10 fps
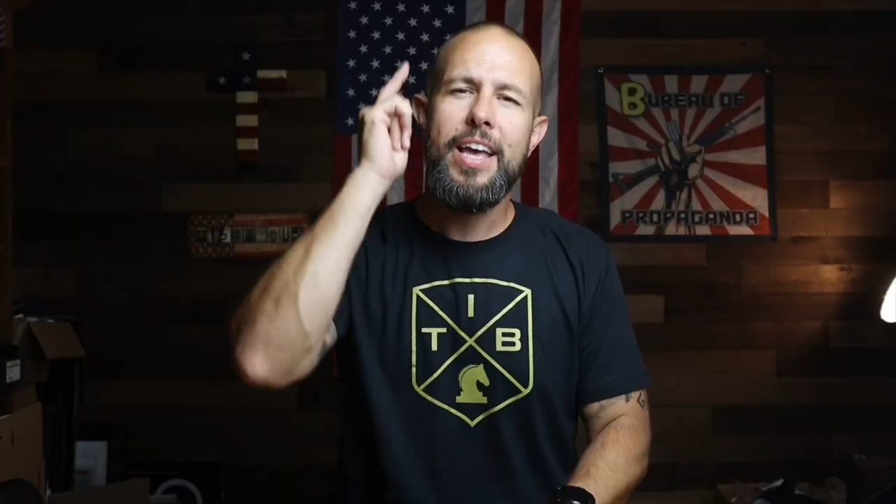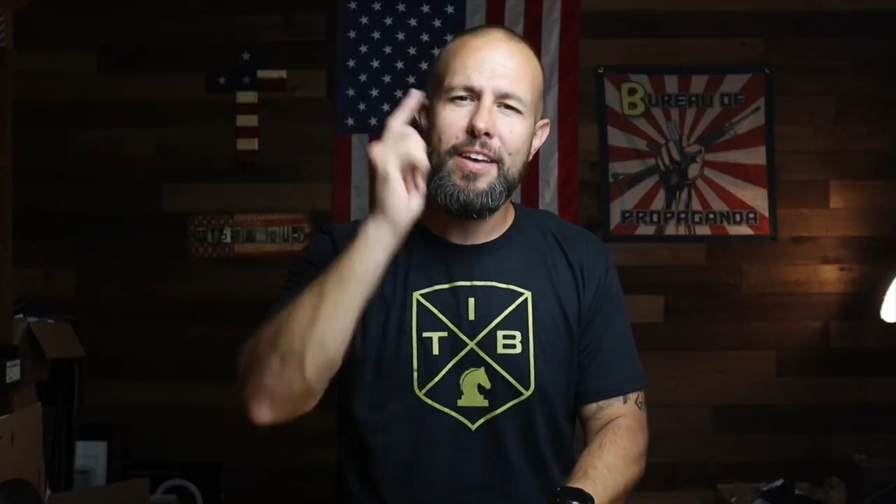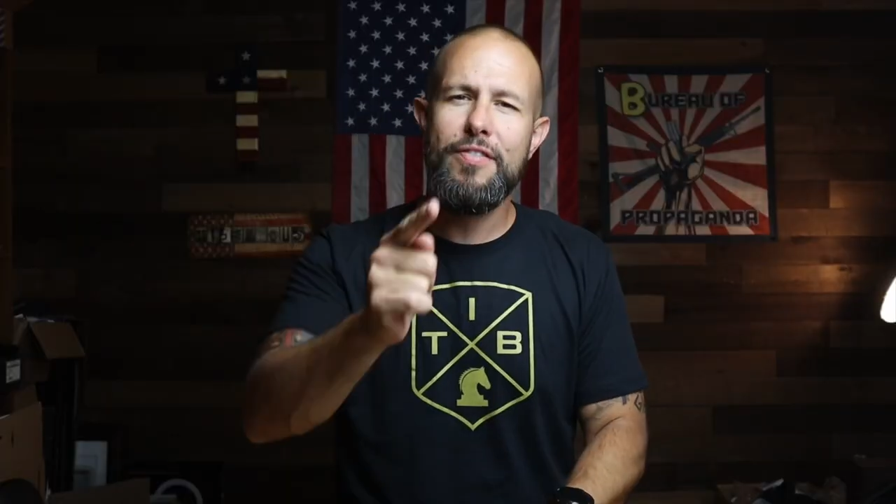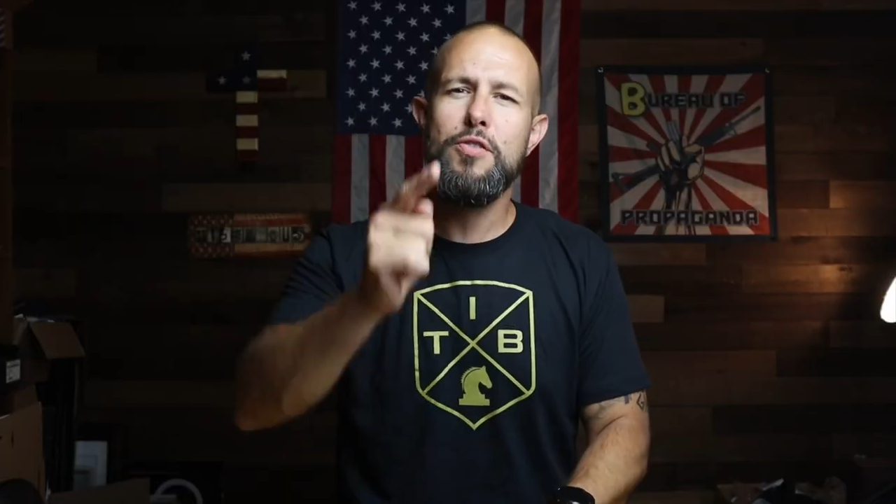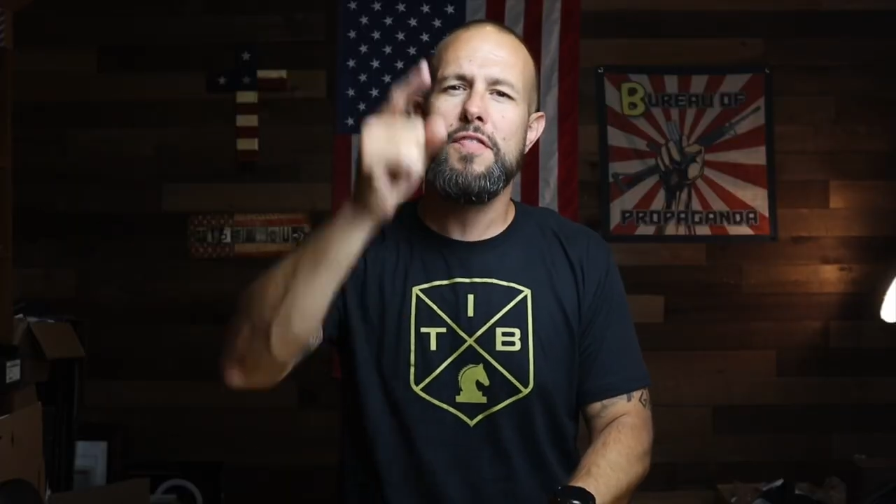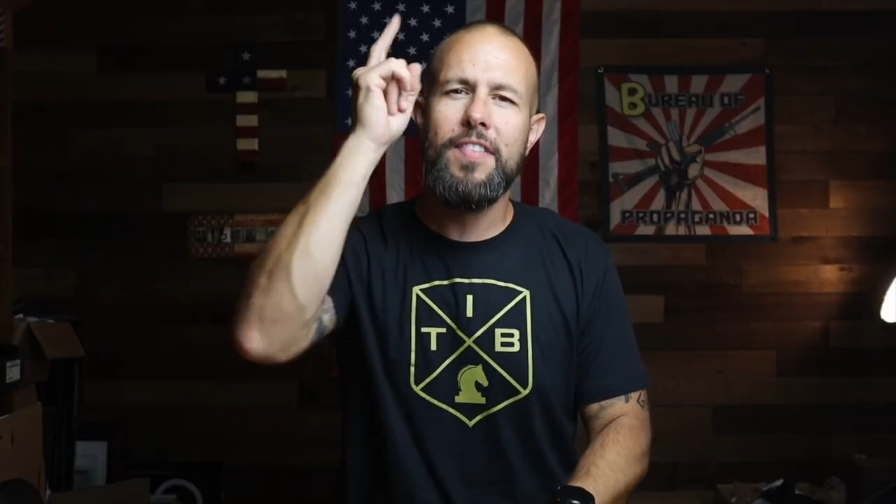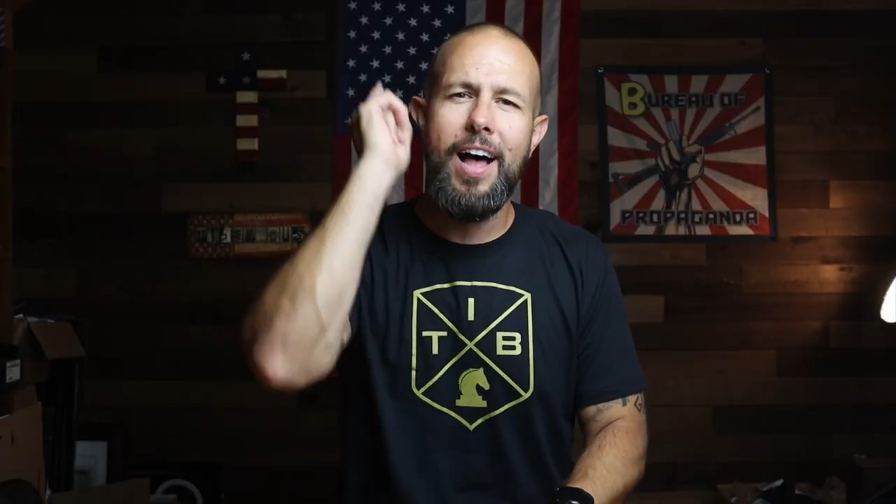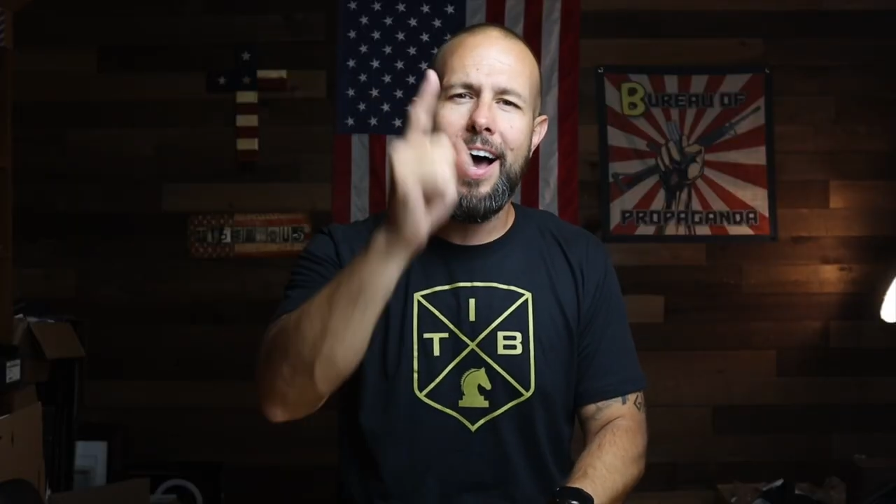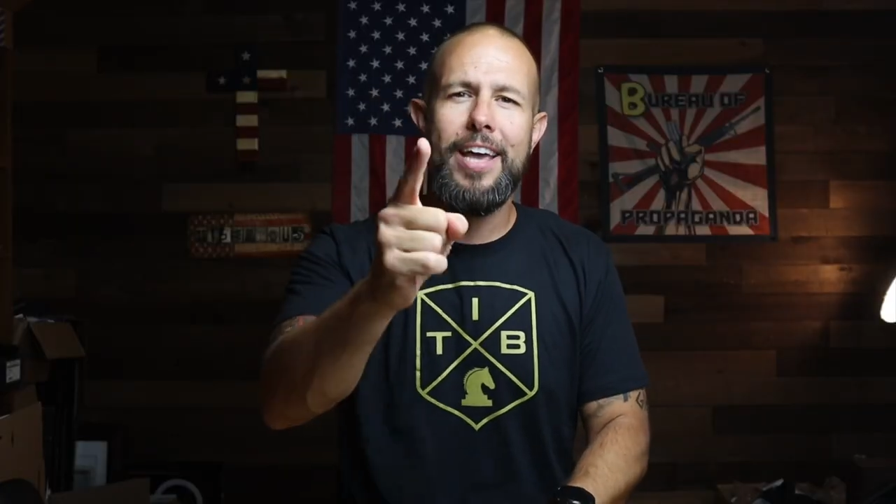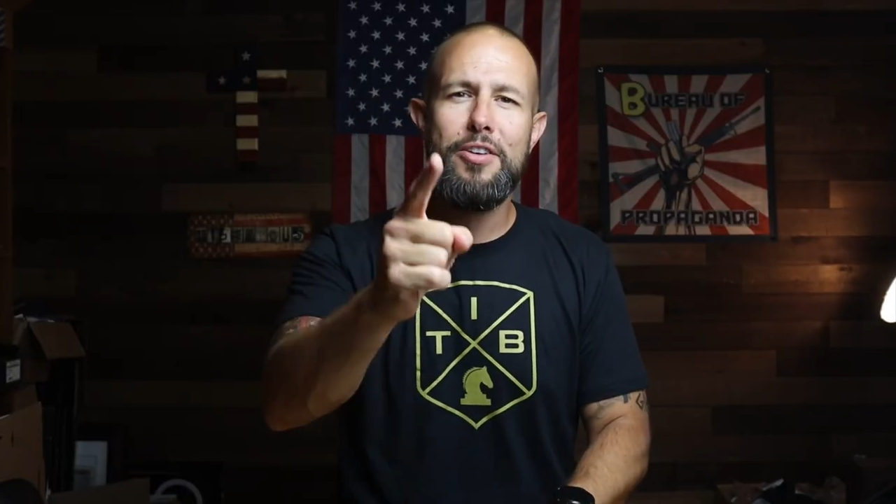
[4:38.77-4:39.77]
If you
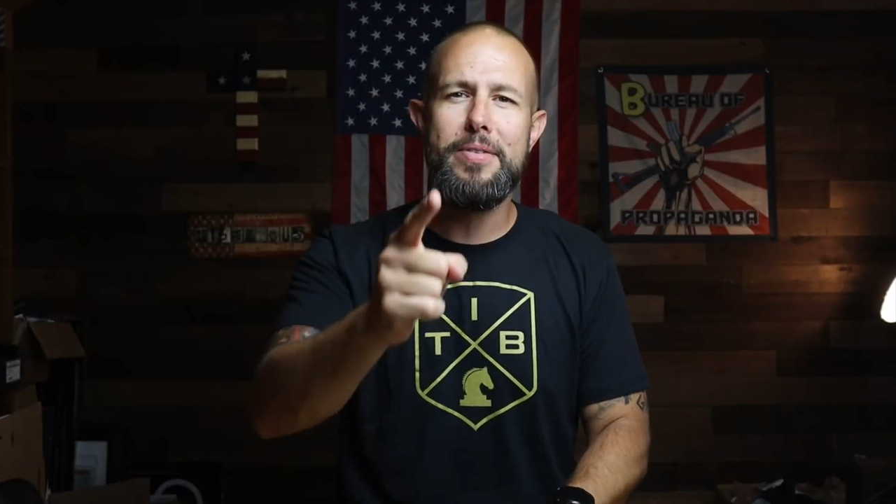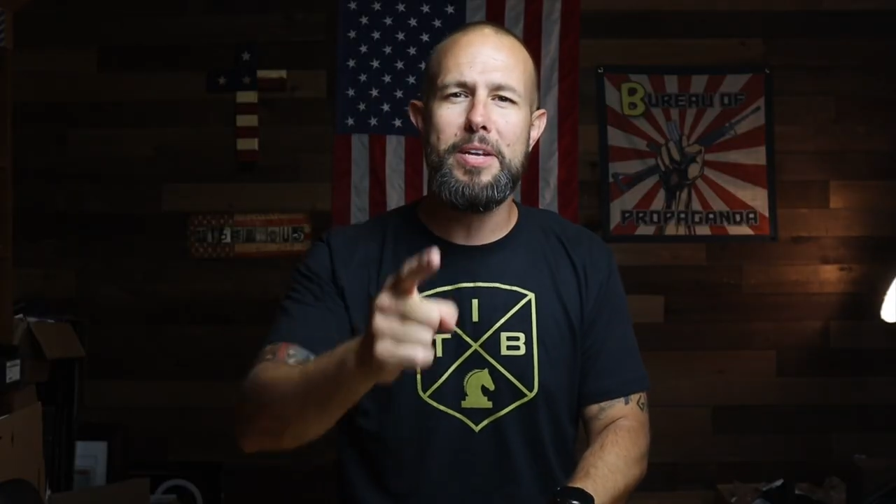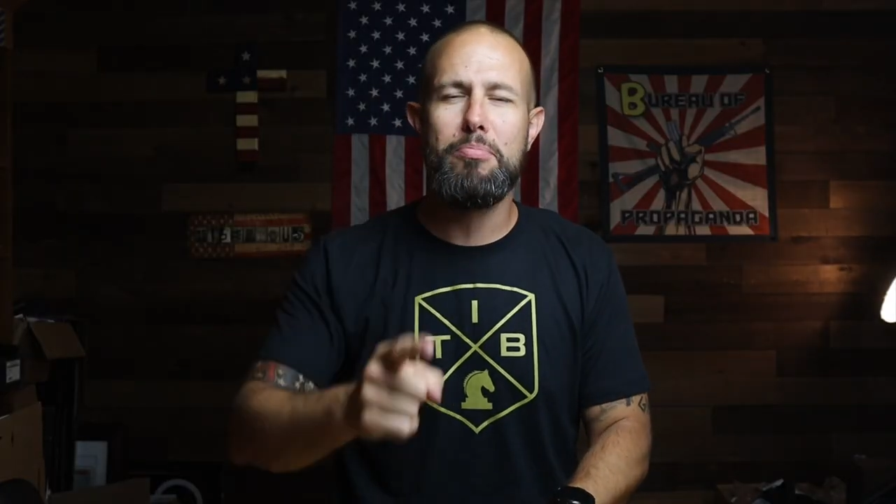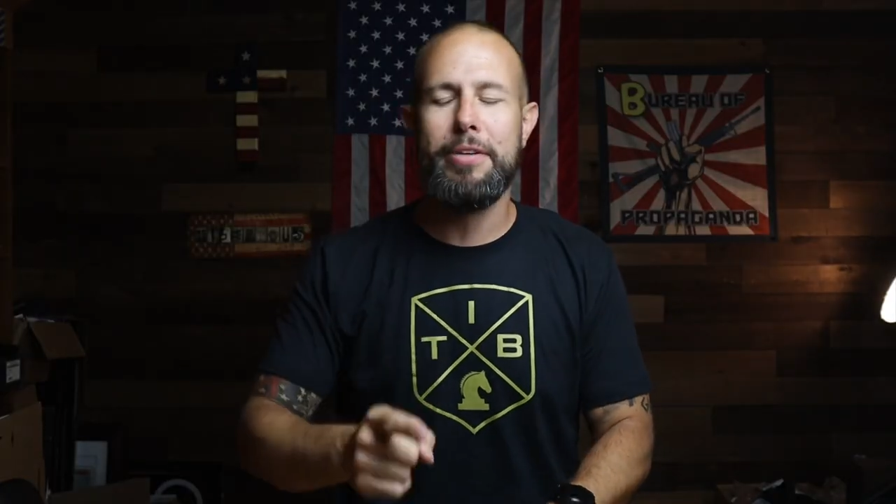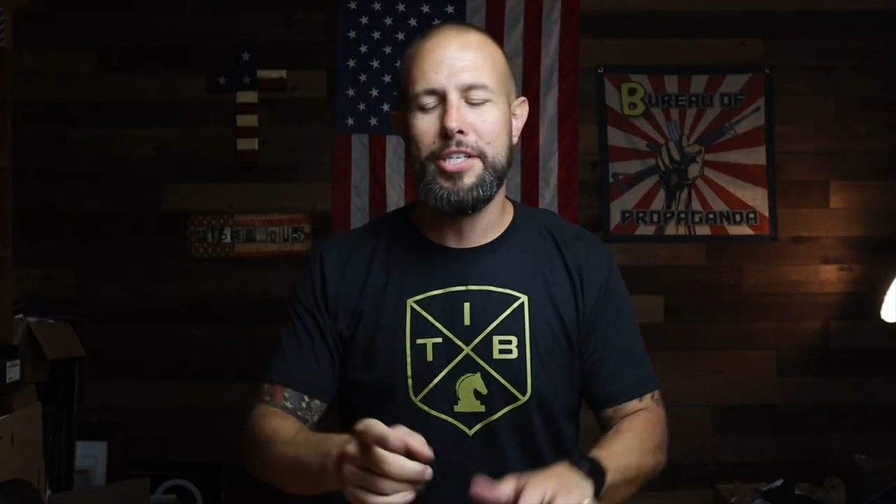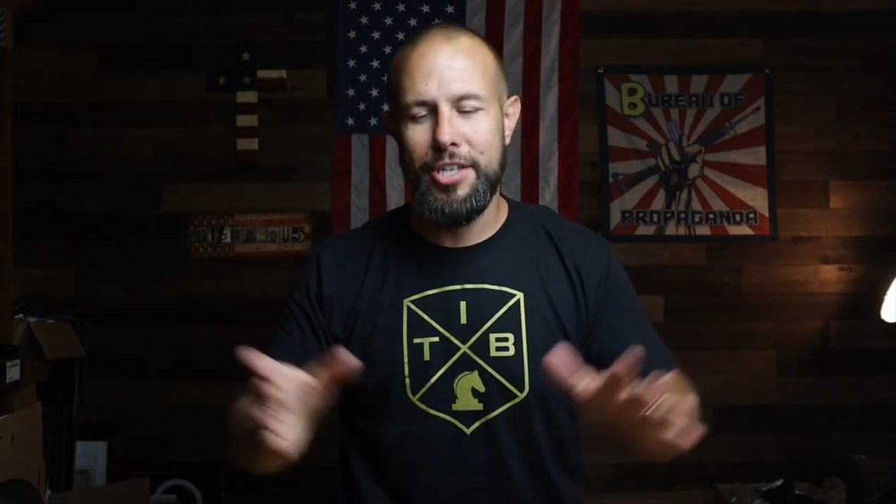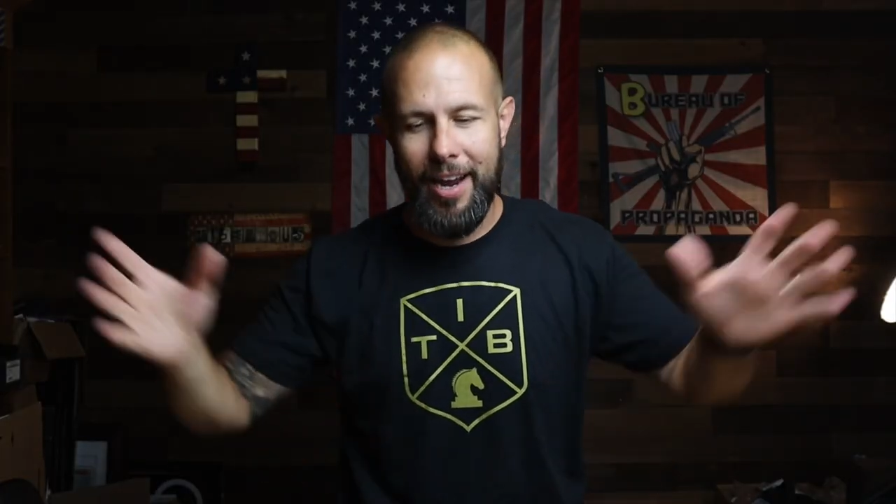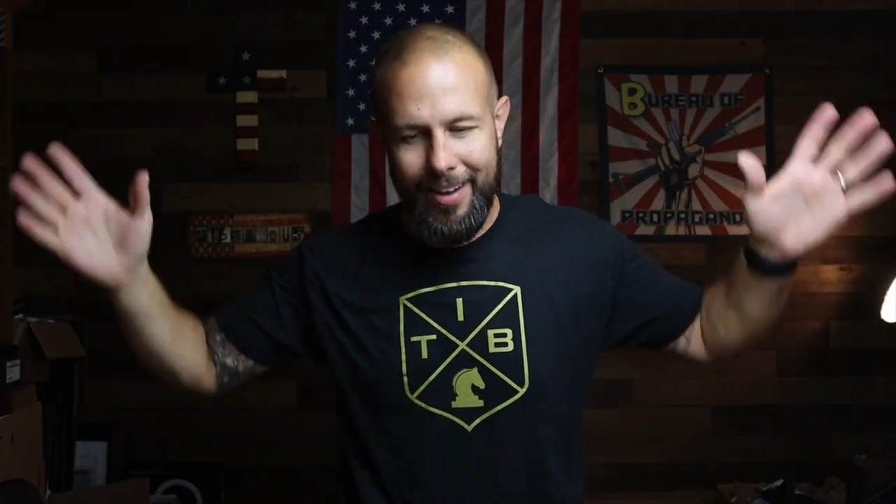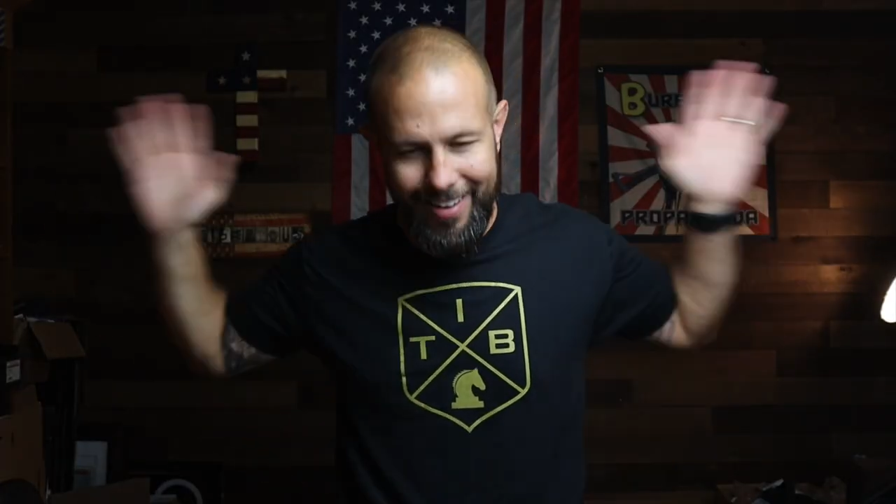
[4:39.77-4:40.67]
fly, you need PreCheck.